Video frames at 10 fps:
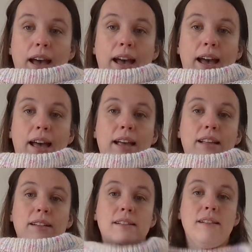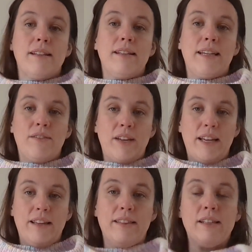and
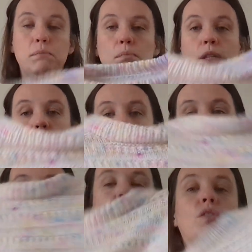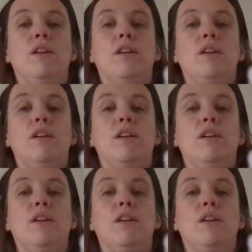giving this beautiful